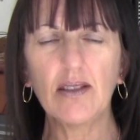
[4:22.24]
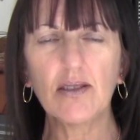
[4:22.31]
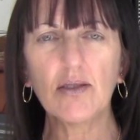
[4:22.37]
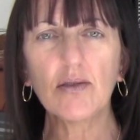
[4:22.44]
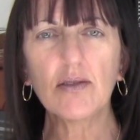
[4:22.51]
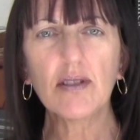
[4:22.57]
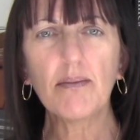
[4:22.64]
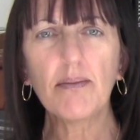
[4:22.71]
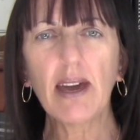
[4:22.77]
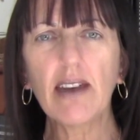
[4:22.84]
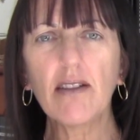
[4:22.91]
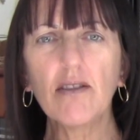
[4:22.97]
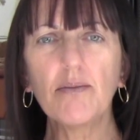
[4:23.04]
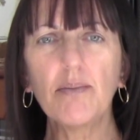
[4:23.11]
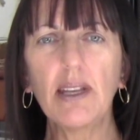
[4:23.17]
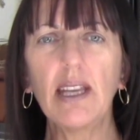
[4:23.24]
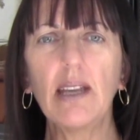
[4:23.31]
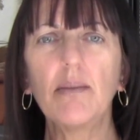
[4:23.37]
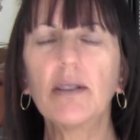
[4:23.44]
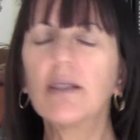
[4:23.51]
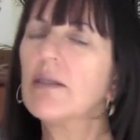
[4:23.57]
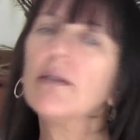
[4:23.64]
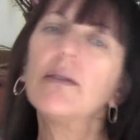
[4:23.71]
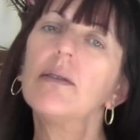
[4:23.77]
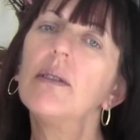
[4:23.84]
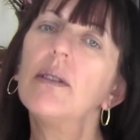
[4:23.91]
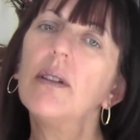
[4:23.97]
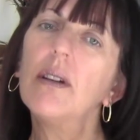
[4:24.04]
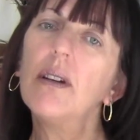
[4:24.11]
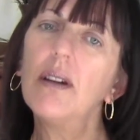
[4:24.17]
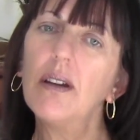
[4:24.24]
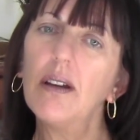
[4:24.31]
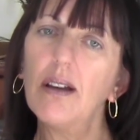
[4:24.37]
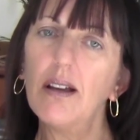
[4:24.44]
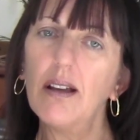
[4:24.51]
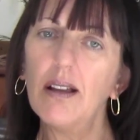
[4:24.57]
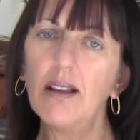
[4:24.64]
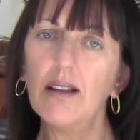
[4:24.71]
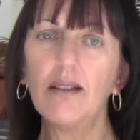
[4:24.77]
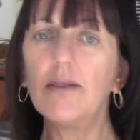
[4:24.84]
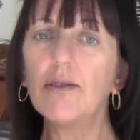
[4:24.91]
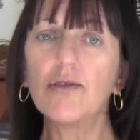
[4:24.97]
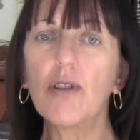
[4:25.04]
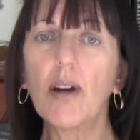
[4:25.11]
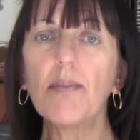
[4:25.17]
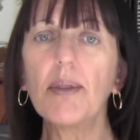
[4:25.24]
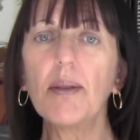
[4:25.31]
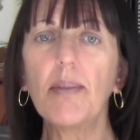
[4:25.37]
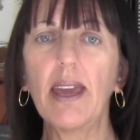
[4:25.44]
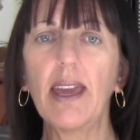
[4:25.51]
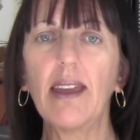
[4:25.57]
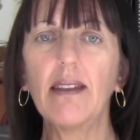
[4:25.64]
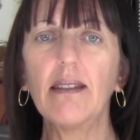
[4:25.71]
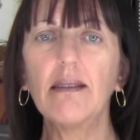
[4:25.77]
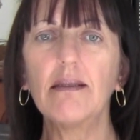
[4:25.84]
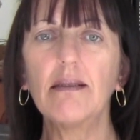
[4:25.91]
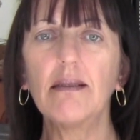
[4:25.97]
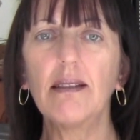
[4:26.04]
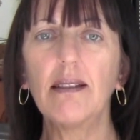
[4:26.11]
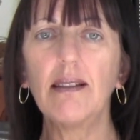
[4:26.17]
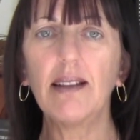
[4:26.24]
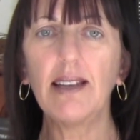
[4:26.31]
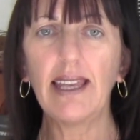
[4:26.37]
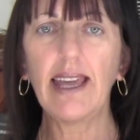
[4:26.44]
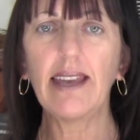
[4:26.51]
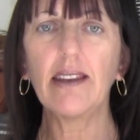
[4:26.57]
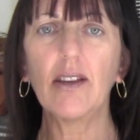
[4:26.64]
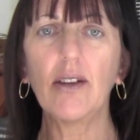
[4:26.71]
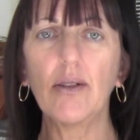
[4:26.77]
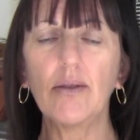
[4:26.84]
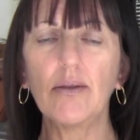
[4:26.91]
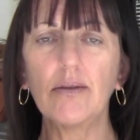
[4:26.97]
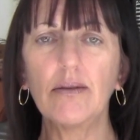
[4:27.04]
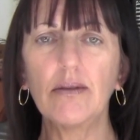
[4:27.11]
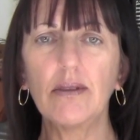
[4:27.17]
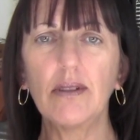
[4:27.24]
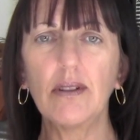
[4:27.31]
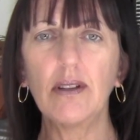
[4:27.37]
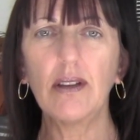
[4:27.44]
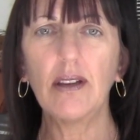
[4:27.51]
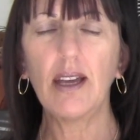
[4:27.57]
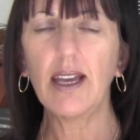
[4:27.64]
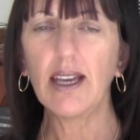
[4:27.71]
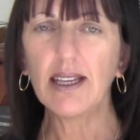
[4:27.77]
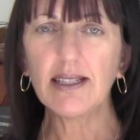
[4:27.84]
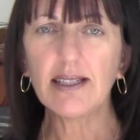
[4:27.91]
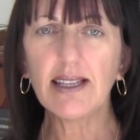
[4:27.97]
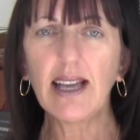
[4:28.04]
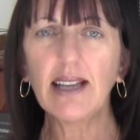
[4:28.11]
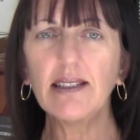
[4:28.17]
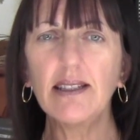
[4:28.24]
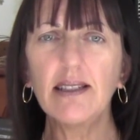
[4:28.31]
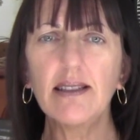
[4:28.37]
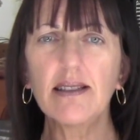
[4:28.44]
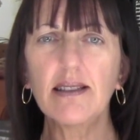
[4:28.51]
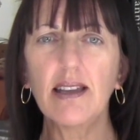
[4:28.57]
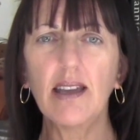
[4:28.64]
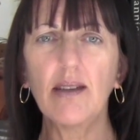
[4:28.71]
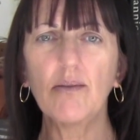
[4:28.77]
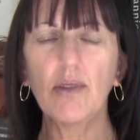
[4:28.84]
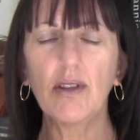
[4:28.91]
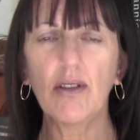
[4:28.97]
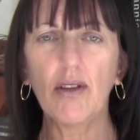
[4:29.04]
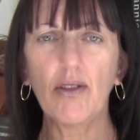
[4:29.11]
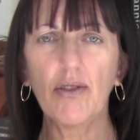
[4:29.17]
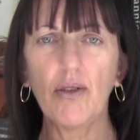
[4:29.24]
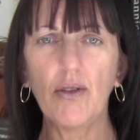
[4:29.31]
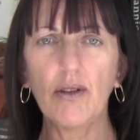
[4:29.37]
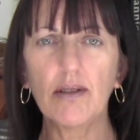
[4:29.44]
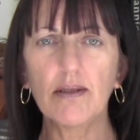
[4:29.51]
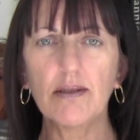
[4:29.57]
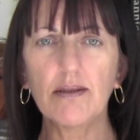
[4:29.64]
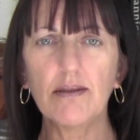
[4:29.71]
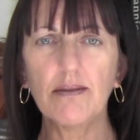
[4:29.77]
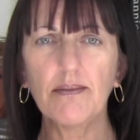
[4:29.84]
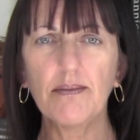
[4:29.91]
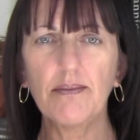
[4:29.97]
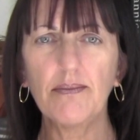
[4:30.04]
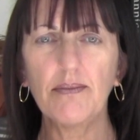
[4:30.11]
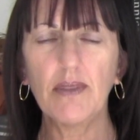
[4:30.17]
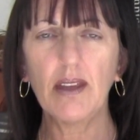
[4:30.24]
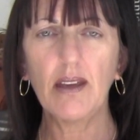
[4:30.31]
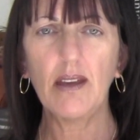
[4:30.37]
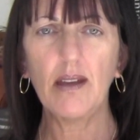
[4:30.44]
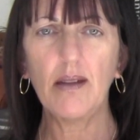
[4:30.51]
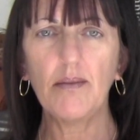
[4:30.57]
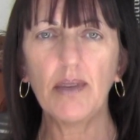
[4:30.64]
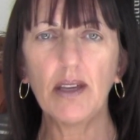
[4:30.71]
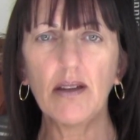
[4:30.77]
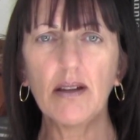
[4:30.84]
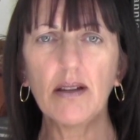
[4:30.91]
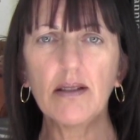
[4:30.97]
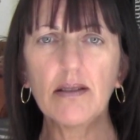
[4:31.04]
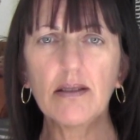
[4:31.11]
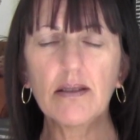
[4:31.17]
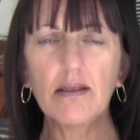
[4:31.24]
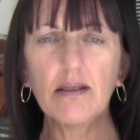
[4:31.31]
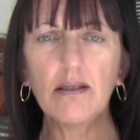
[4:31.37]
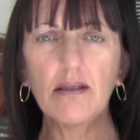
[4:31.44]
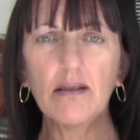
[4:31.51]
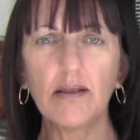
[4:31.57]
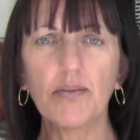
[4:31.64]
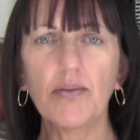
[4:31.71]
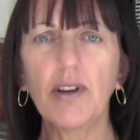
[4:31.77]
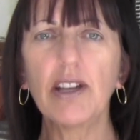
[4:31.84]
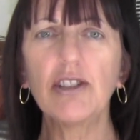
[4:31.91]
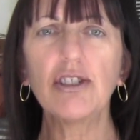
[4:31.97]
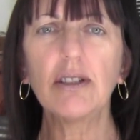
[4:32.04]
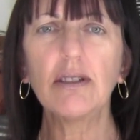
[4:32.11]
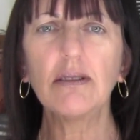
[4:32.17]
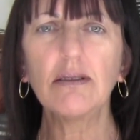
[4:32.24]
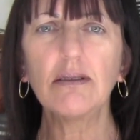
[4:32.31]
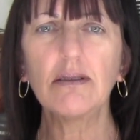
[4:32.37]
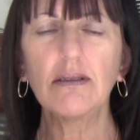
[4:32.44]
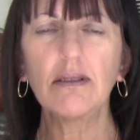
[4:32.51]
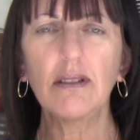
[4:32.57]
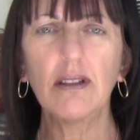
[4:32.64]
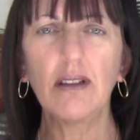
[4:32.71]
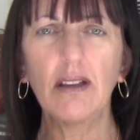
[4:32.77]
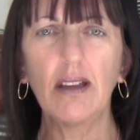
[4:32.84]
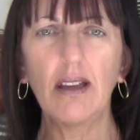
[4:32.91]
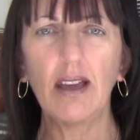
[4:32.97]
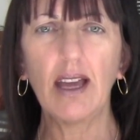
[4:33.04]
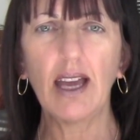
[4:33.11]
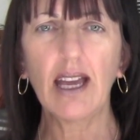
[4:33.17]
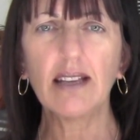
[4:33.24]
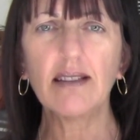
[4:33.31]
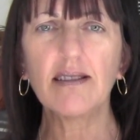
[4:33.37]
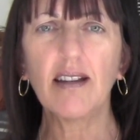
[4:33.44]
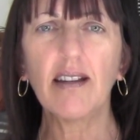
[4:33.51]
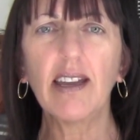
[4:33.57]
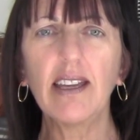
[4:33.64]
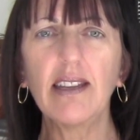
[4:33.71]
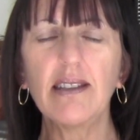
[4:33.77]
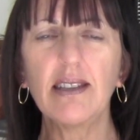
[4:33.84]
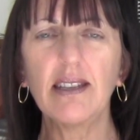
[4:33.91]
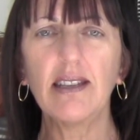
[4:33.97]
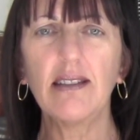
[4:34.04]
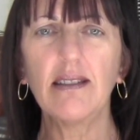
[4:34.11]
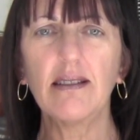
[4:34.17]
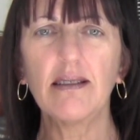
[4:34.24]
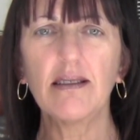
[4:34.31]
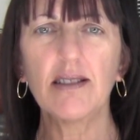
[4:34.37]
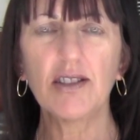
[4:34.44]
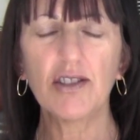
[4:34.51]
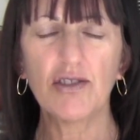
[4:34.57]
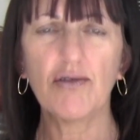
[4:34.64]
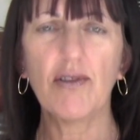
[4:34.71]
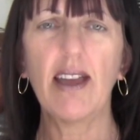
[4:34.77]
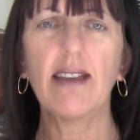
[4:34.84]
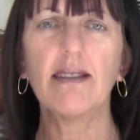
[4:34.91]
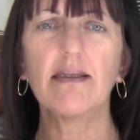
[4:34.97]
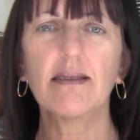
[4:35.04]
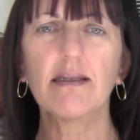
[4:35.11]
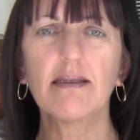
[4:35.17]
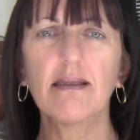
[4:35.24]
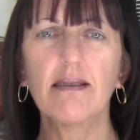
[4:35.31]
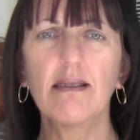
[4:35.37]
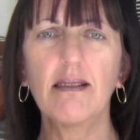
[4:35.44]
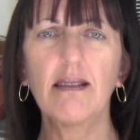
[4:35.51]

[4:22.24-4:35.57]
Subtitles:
So it's a matter of being able to drop the pen and let it go. Exactly the same with our thoughts. Because depression, anxiety, stress